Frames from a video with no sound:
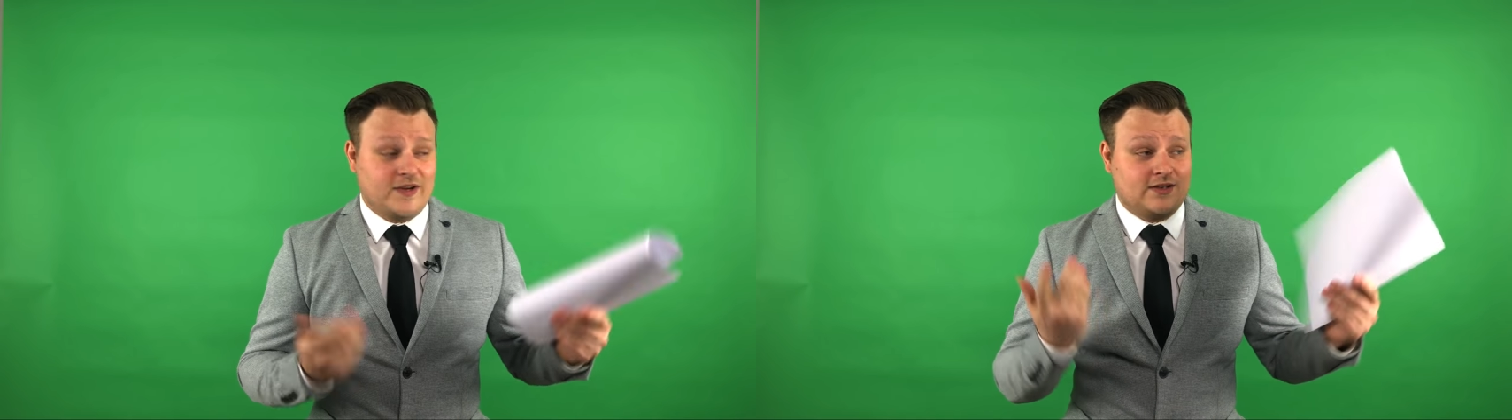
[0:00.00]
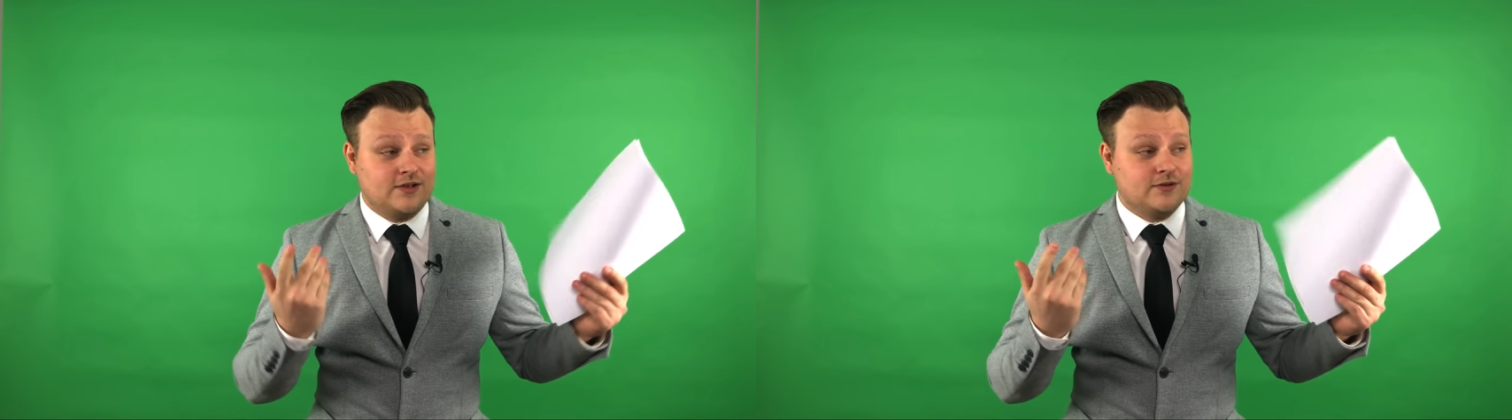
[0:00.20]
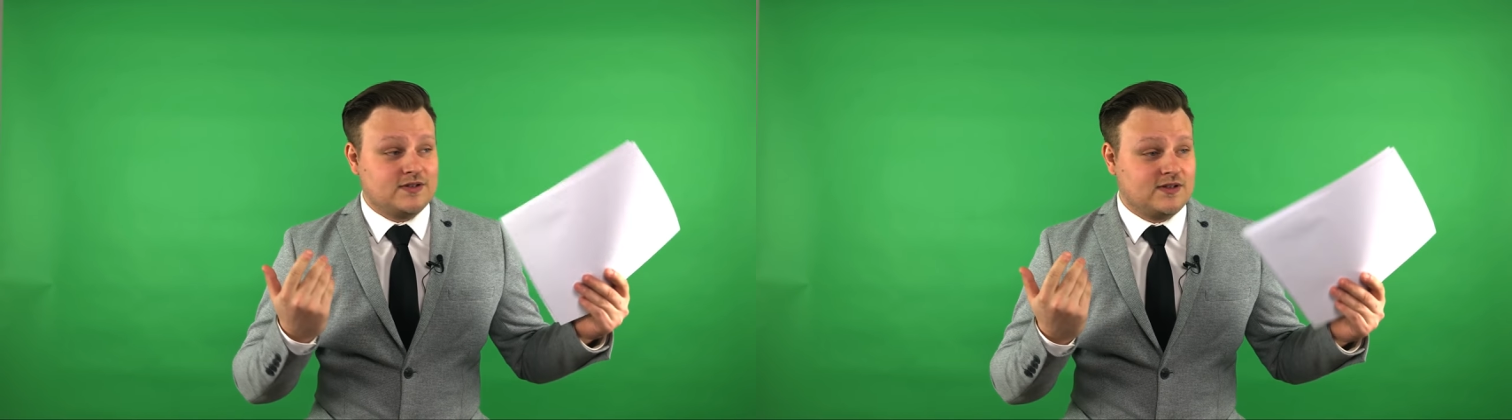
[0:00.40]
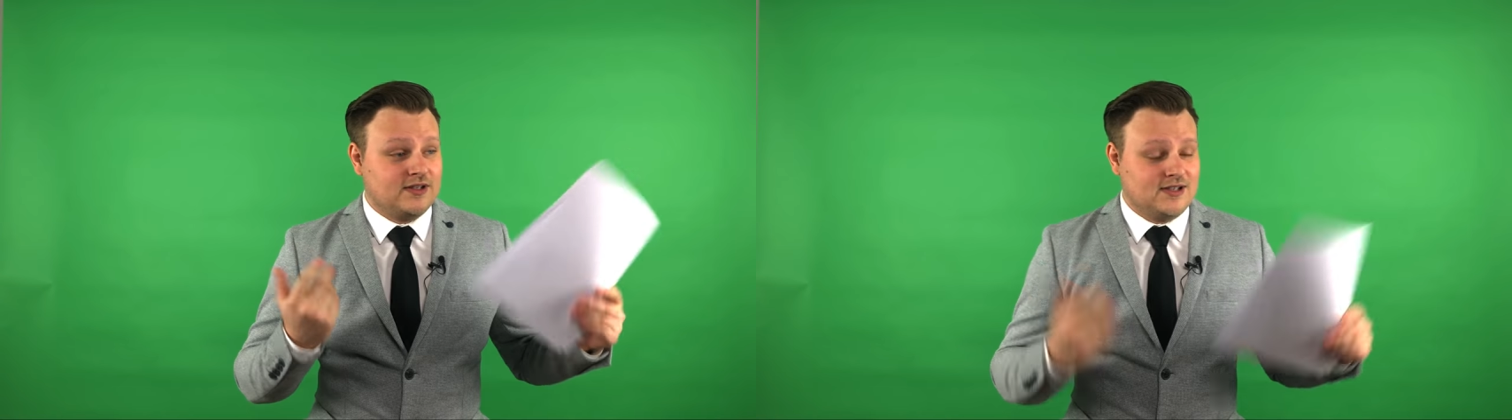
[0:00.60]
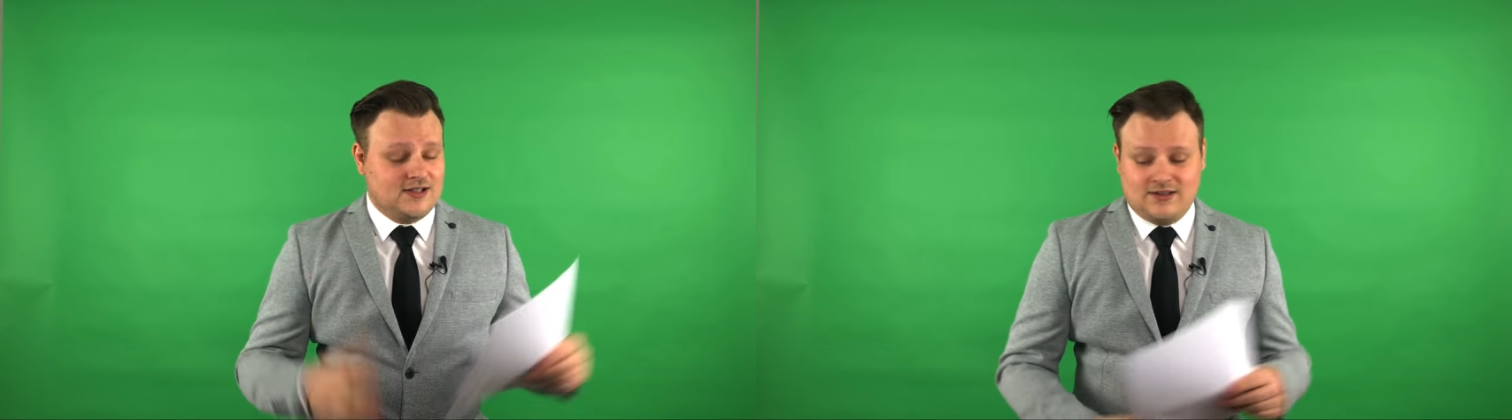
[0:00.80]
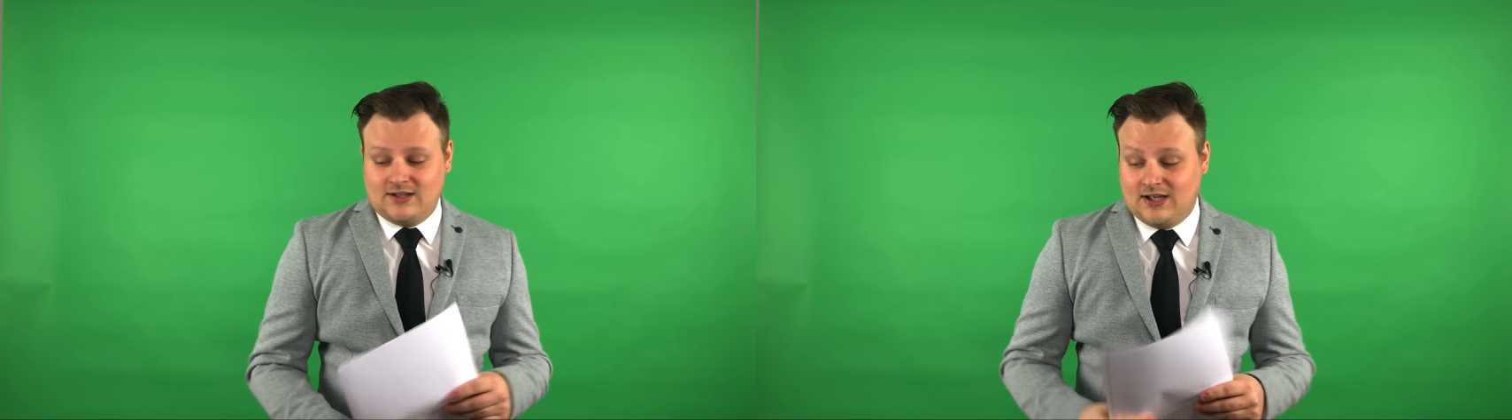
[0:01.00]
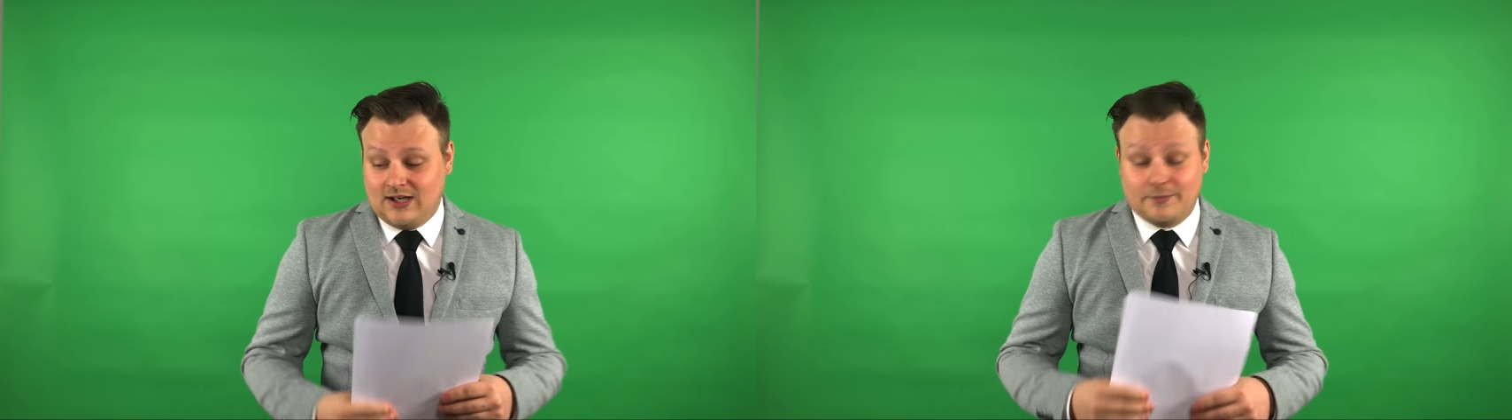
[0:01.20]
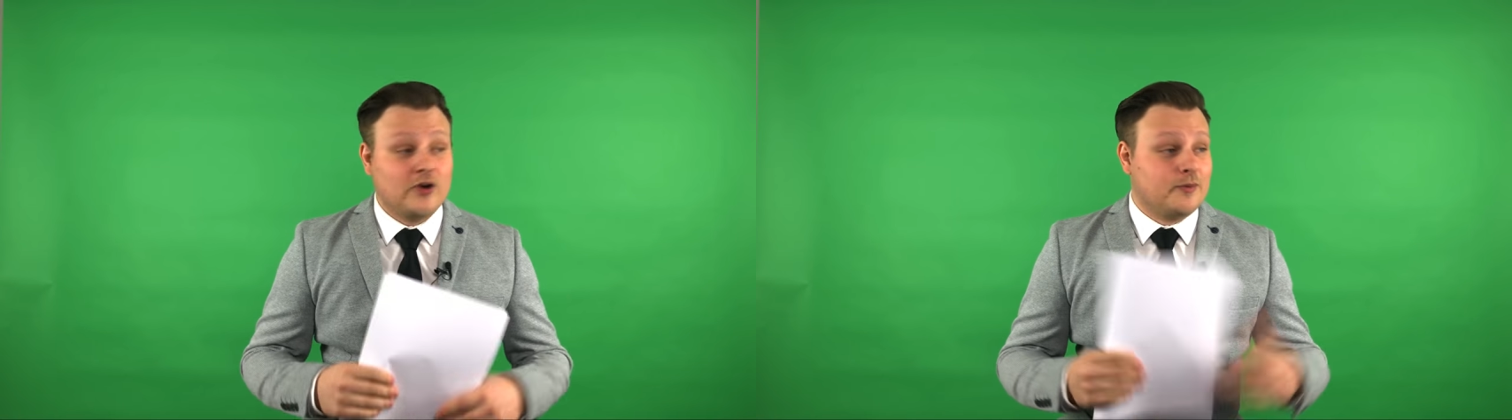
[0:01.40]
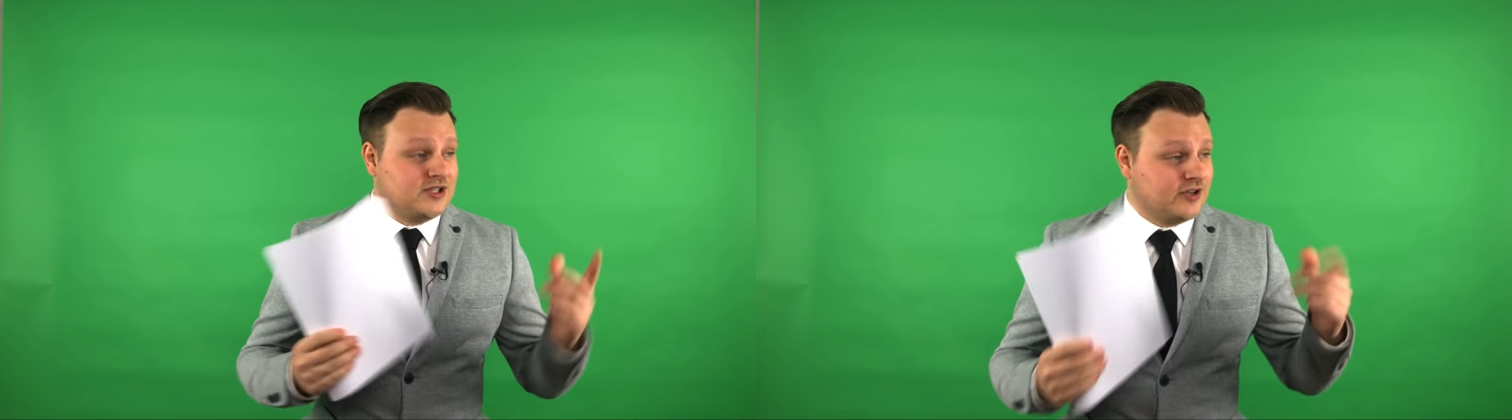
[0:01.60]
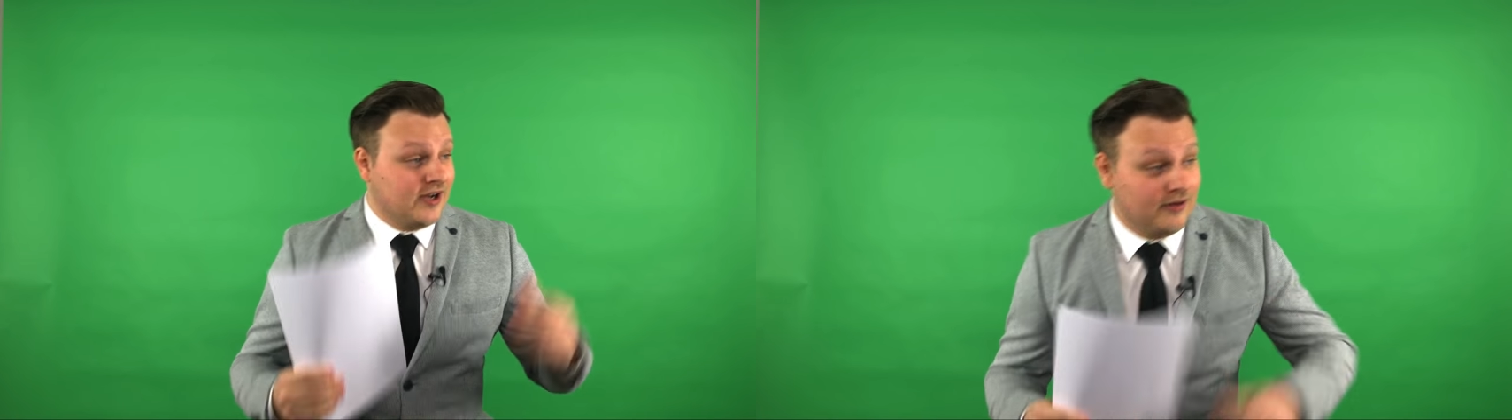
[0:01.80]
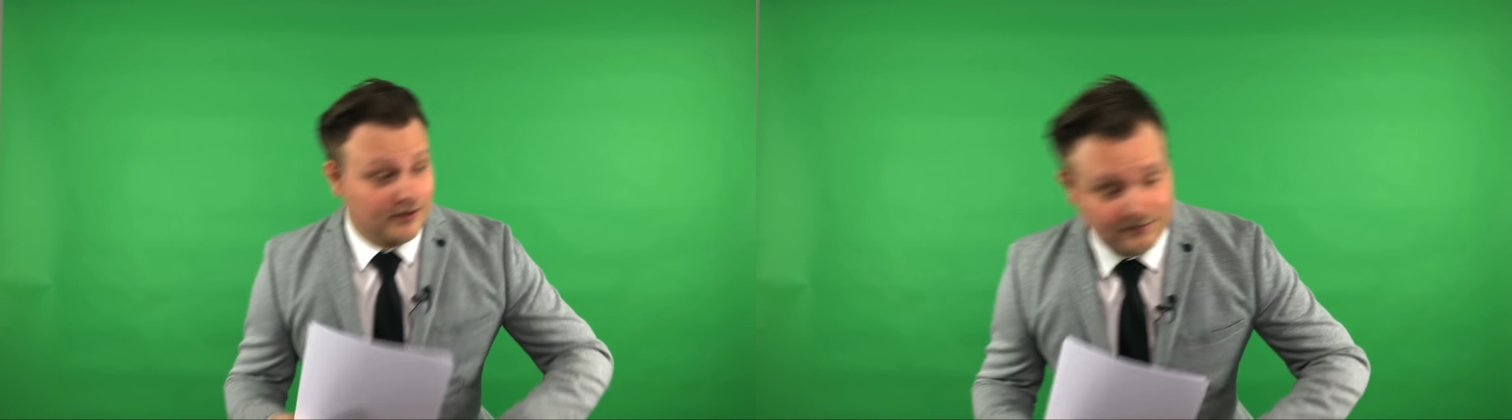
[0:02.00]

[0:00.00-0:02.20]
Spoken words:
news. I'm going to my trailer.